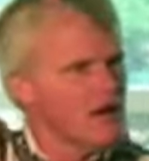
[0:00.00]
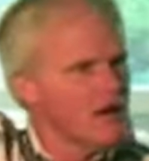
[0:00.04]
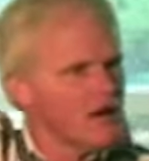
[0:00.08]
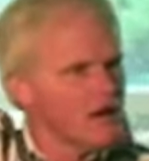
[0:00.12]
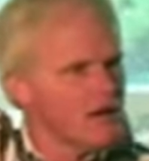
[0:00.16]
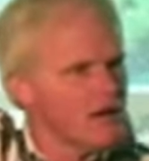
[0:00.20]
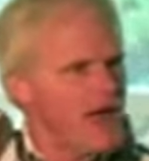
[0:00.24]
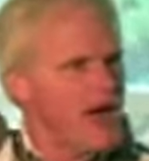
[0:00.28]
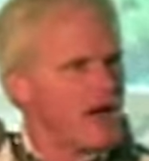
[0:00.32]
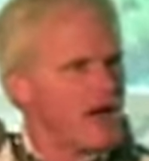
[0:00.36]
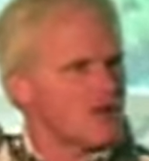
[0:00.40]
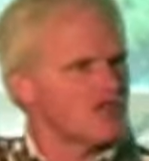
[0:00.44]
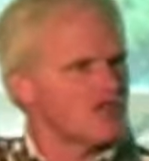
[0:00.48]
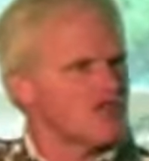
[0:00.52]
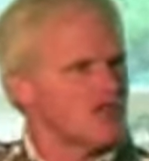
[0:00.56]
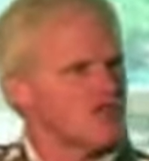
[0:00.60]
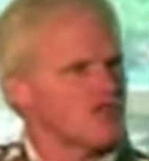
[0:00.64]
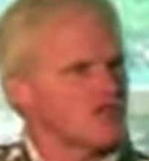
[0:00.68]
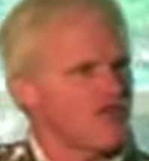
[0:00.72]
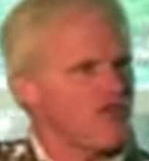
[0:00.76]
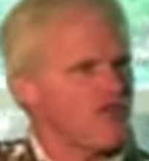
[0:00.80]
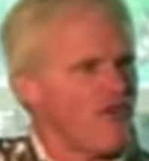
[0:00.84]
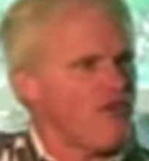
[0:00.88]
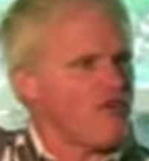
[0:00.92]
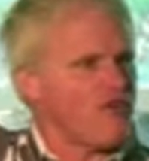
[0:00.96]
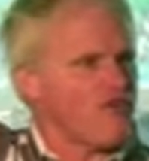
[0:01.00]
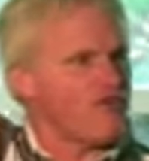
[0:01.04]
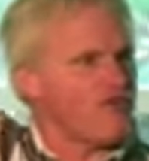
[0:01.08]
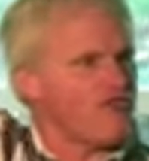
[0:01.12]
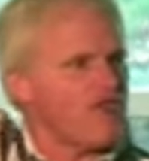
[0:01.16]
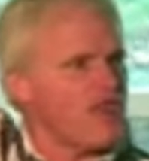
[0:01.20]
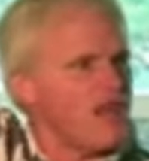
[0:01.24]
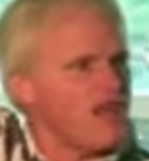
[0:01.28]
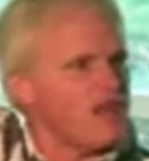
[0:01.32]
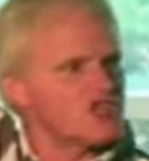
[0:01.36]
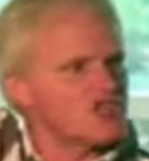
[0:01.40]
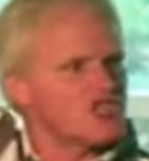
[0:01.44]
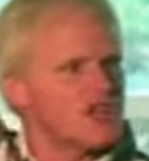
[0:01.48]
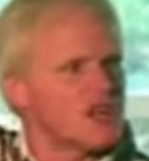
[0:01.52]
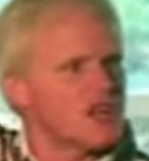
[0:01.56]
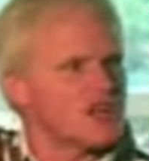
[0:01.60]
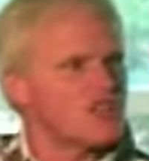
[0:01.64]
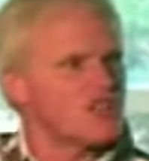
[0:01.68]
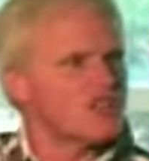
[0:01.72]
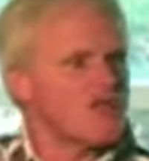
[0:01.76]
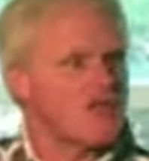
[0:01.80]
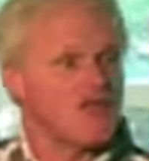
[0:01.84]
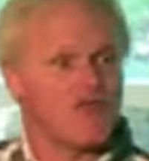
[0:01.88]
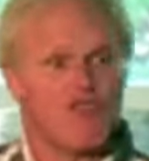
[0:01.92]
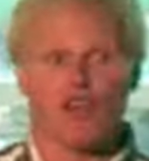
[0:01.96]
Now she's 50 and she
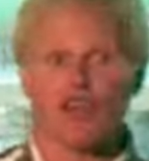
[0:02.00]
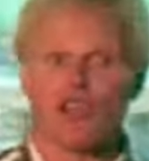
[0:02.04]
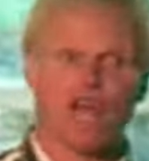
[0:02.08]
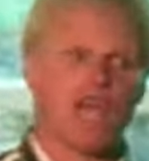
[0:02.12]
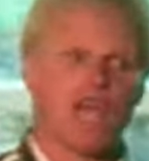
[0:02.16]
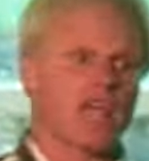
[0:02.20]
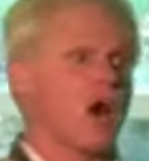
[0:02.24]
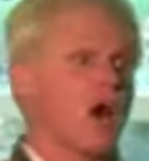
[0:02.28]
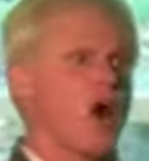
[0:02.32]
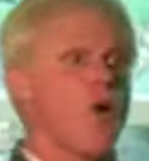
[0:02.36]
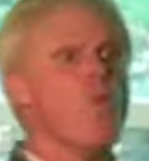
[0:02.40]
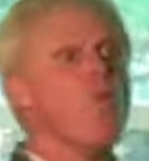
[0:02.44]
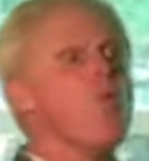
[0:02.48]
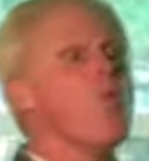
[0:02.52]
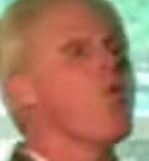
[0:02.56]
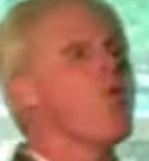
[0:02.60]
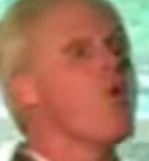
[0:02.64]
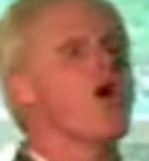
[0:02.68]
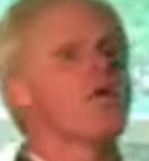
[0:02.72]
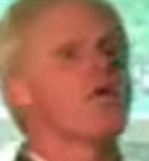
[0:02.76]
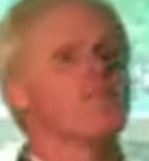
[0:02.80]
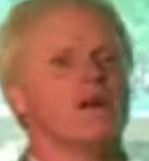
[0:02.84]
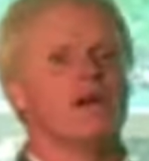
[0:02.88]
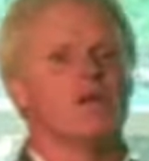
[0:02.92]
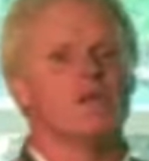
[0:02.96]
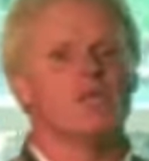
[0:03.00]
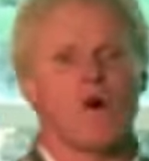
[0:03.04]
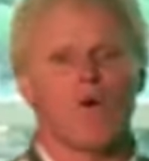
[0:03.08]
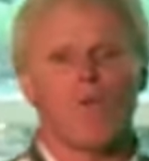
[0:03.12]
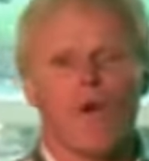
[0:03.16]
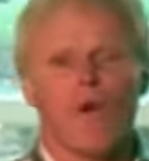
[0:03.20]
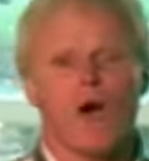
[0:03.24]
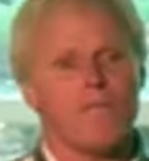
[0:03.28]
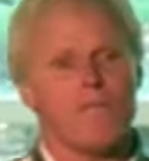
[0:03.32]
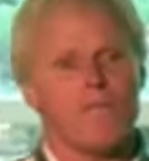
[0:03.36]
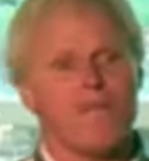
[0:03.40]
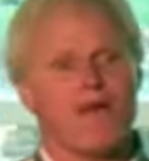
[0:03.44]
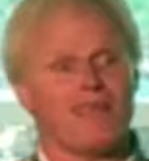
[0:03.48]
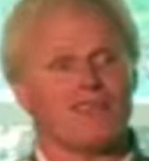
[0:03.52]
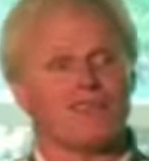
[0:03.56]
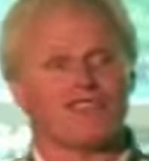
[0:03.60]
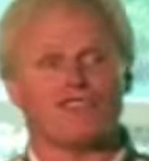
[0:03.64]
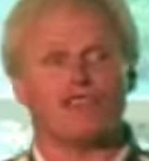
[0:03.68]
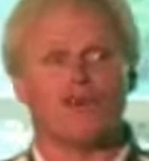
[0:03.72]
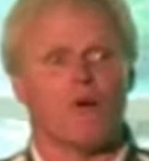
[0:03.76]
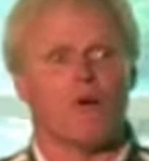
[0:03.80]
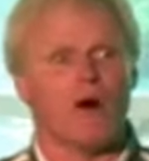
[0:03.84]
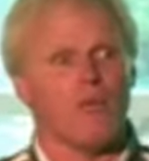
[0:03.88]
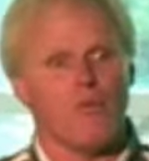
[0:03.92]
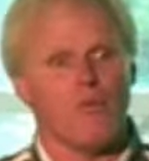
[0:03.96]
doesn't feel like a woman. Well, what makes
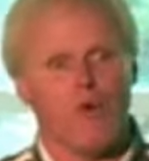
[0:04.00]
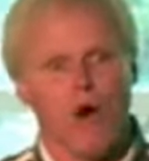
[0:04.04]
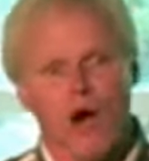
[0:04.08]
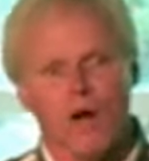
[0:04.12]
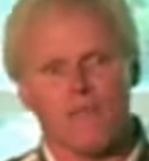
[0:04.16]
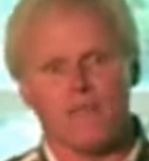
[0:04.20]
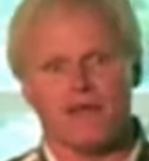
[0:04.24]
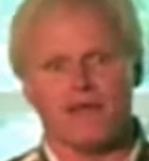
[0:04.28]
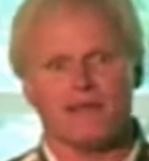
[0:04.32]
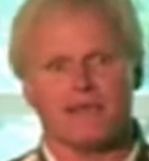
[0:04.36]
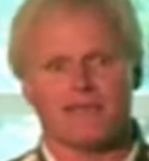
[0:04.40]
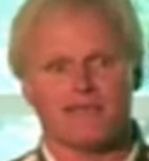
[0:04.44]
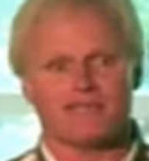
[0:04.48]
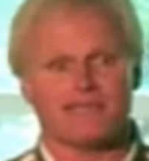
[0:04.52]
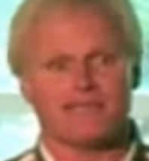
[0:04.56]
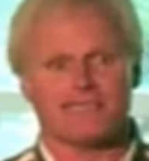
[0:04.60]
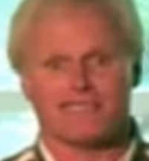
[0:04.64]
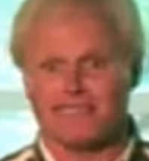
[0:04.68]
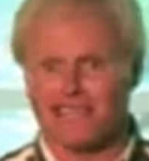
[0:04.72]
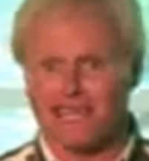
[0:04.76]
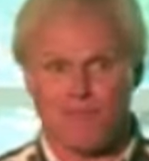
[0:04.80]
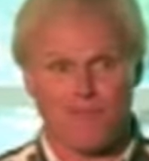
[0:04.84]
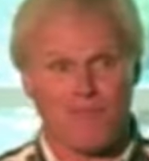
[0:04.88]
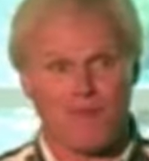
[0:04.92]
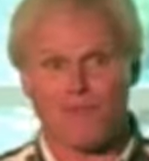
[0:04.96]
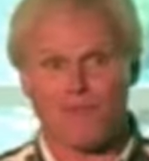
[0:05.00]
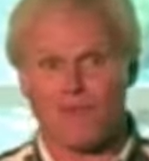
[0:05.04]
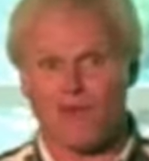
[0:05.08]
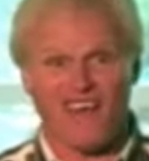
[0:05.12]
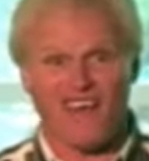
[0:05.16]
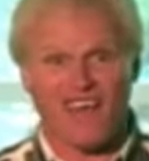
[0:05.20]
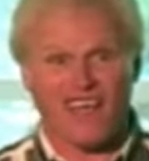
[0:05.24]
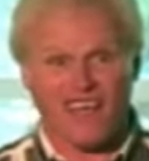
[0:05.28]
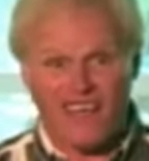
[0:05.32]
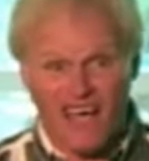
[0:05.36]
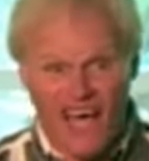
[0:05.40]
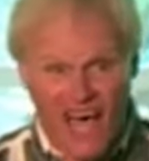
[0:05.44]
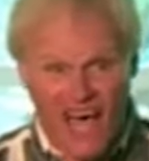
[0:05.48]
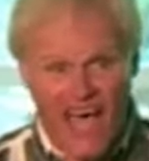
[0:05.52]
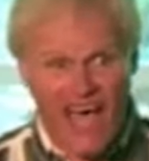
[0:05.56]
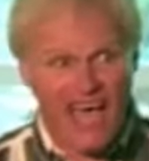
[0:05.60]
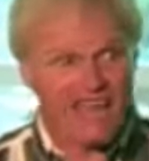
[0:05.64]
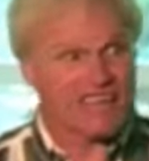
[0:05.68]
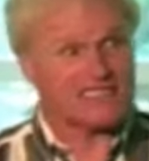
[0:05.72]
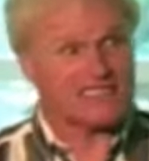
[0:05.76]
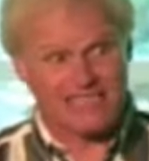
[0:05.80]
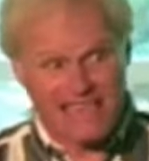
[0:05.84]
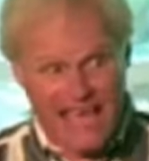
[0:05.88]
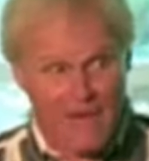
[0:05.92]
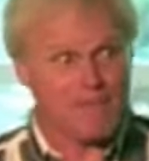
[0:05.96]
you a woman? Sleeping with a guy?
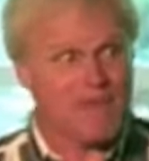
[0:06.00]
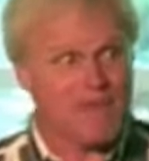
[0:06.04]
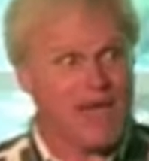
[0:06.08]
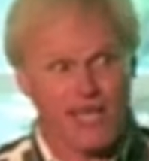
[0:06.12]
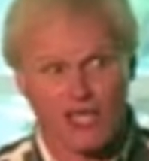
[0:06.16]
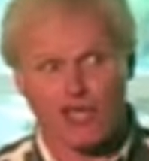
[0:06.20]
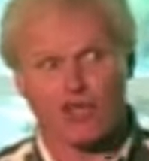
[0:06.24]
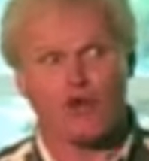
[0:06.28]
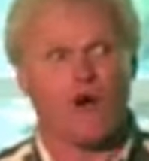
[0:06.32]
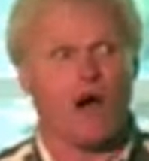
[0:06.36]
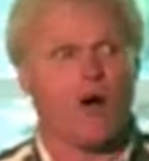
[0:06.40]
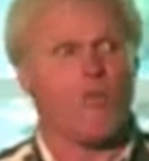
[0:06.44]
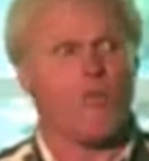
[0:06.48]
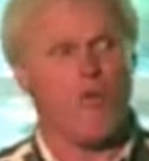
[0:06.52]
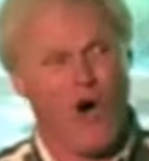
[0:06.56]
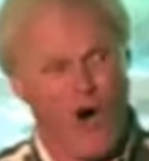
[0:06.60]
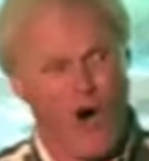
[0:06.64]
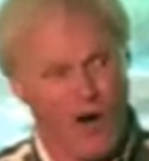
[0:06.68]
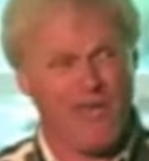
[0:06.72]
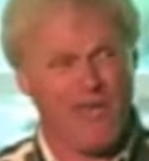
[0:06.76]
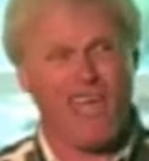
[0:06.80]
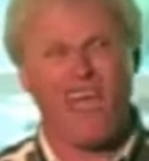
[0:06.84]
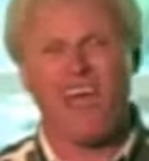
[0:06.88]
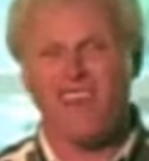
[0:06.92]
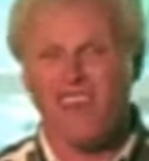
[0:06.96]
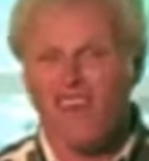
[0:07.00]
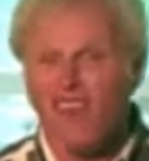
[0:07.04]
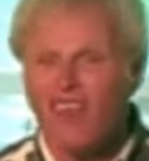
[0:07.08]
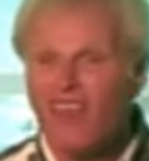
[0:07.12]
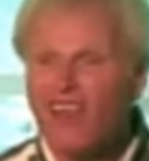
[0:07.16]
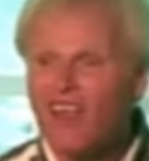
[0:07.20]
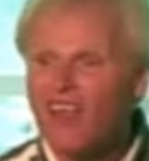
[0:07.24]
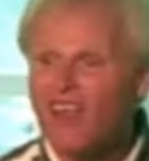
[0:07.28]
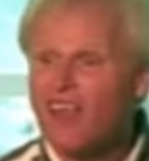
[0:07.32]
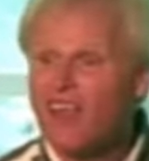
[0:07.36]
Does that make you a woman?